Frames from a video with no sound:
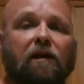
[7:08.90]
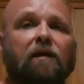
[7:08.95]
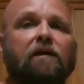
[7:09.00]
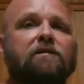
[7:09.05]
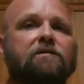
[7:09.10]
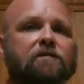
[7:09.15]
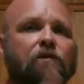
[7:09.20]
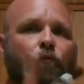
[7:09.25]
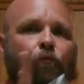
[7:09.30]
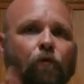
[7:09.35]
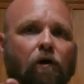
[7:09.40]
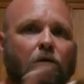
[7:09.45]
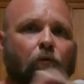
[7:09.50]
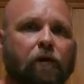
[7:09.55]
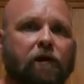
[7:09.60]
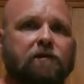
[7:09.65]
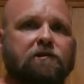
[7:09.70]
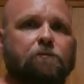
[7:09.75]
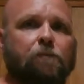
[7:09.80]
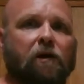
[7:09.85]
is the wrong way
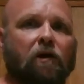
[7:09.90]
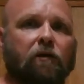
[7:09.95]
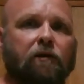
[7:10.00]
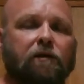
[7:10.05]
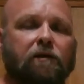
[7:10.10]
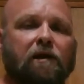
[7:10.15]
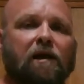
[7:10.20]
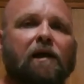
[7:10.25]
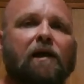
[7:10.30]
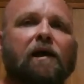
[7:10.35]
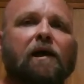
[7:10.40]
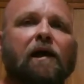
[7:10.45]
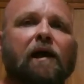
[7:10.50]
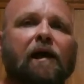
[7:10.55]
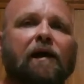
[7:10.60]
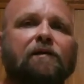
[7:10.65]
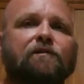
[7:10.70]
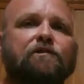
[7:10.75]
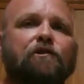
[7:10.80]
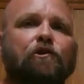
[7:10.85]
to spell it.
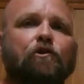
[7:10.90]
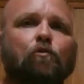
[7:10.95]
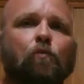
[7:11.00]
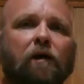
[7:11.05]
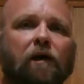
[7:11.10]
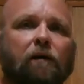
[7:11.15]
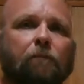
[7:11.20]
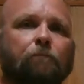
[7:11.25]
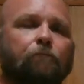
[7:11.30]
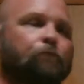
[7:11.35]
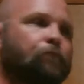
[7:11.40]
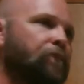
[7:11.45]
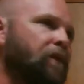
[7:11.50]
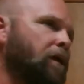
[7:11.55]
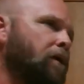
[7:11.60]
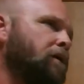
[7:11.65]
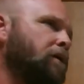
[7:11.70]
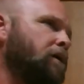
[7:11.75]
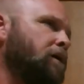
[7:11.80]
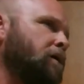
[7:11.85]
S-U-M.
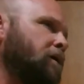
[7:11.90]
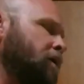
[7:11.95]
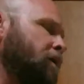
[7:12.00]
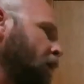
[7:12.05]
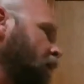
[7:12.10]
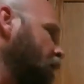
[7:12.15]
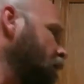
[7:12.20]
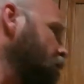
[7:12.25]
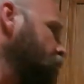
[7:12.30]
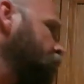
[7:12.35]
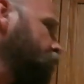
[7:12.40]
Of